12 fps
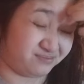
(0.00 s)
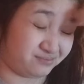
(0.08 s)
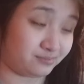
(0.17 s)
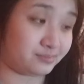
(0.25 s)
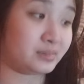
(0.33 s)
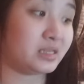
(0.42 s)

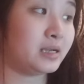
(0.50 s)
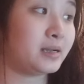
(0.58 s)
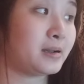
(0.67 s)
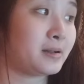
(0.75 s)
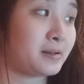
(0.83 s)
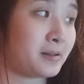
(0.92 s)

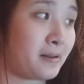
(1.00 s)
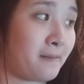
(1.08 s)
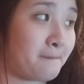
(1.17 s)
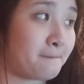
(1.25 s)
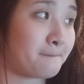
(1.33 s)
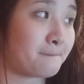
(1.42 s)

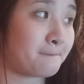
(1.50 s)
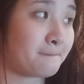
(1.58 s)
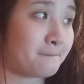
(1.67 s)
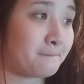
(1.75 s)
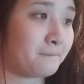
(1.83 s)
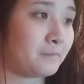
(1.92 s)

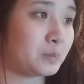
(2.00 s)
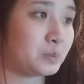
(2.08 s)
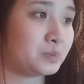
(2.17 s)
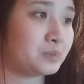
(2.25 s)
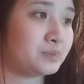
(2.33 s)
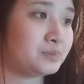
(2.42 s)

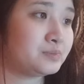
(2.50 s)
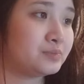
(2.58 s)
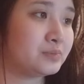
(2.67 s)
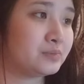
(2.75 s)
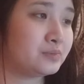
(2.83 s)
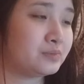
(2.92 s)

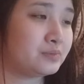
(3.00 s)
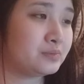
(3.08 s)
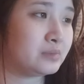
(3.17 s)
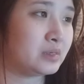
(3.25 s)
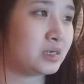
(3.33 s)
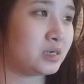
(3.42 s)

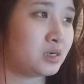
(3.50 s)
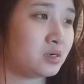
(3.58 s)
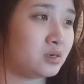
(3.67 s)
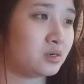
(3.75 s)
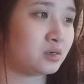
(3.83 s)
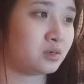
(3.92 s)

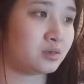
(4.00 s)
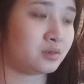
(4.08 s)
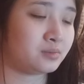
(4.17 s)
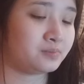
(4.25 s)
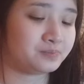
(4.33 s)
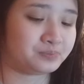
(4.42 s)

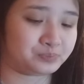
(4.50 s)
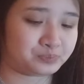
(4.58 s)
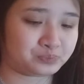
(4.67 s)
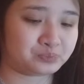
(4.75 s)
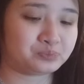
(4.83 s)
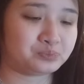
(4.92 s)

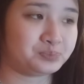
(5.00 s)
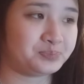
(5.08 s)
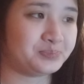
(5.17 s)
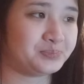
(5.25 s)
Nothing is said.